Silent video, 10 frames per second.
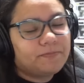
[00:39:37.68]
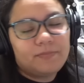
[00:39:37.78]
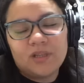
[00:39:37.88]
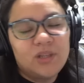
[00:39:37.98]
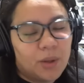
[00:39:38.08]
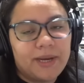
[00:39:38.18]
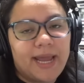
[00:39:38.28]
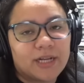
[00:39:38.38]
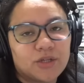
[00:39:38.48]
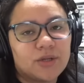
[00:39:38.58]
nobody
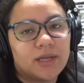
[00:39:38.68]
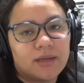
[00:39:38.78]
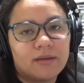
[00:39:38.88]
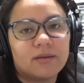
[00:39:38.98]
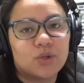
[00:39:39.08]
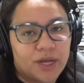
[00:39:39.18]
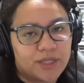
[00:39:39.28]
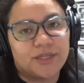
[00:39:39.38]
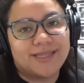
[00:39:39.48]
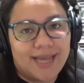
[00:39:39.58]
actually tried
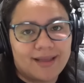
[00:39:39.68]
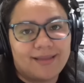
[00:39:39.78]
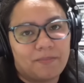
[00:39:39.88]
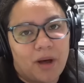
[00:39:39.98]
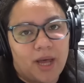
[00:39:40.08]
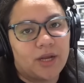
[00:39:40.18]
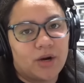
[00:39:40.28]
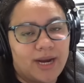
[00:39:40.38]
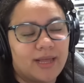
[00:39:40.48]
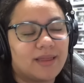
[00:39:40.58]
to dig the body
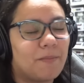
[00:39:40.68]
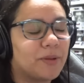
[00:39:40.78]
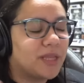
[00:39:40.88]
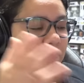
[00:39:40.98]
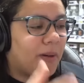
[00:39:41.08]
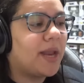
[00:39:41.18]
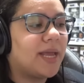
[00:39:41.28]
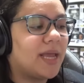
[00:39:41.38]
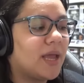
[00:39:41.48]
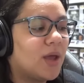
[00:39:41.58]
or anything. But the
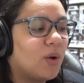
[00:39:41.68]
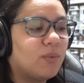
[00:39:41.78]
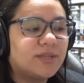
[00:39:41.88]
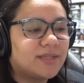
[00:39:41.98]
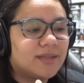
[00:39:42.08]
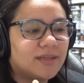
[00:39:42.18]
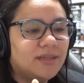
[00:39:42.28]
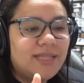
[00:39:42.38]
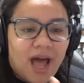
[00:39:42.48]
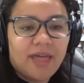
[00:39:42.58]
body was
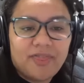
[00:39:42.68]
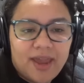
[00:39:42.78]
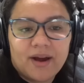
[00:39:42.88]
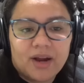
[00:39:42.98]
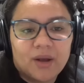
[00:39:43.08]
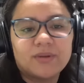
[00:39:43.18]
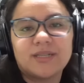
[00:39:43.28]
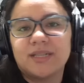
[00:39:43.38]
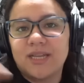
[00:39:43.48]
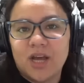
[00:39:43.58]
not there, it was
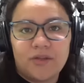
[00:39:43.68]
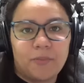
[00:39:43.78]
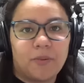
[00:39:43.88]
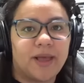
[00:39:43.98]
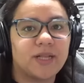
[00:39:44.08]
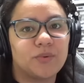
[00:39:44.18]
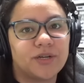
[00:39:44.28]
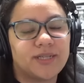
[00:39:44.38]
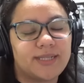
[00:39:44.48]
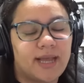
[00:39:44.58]
in the other place where
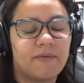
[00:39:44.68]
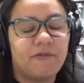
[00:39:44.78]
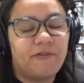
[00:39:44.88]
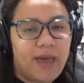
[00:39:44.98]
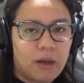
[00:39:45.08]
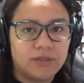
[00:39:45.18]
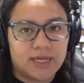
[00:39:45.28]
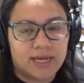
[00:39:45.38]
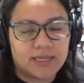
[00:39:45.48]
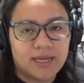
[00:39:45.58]
Sam found
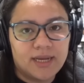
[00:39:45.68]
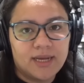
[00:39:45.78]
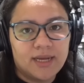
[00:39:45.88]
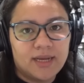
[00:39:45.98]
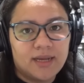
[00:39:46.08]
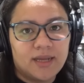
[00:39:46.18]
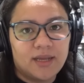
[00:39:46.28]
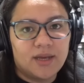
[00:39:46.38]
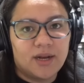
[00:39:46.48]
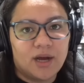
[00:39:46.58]
it
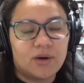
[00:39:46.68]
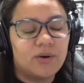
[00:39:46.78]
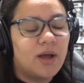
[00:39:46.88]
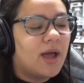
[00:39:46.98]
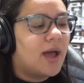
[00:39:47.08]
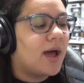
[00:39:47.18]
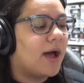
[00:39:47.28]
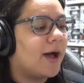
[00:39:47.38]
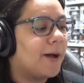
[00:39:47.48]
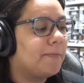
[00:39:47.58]
you know?
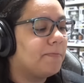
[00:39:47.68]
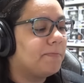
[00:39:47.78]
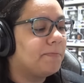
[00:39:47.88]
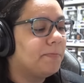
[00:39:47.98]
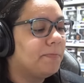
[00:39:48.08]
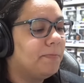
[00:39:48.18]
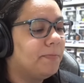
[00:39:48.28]
Um,